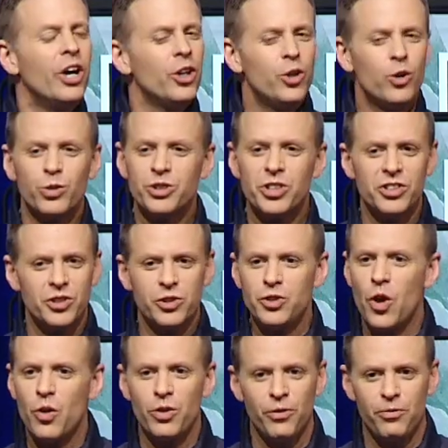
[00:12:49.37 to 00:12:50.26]
you'll just
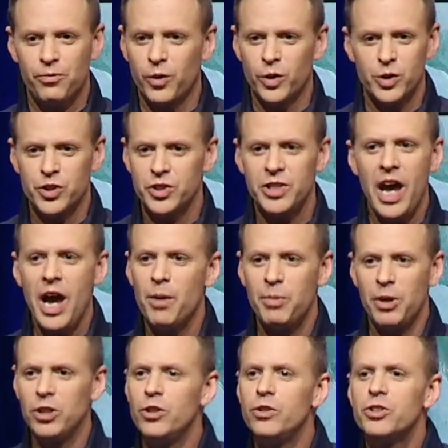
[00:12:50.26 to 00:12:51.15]
know the first step
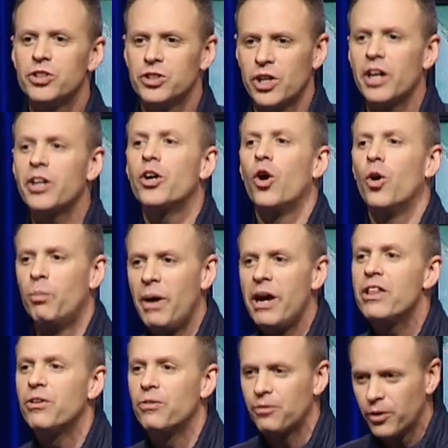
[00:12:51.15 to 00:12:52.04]
and you just got to obey
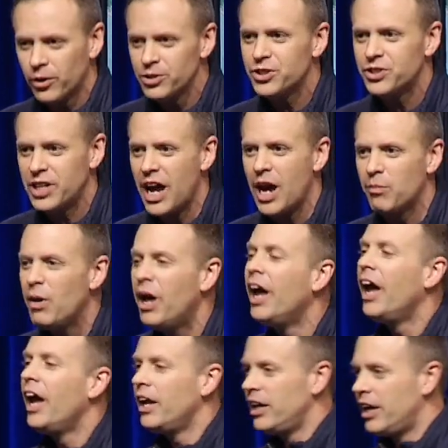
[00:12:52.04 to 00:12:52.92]
the first step,
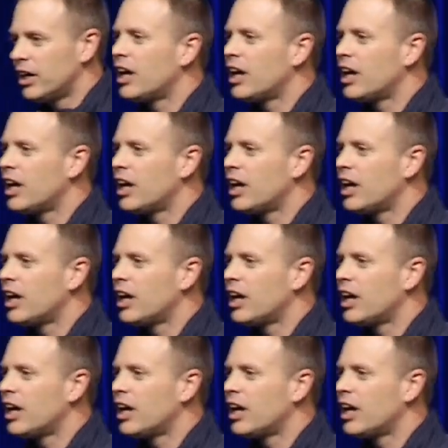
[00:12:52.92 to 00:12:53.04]
and then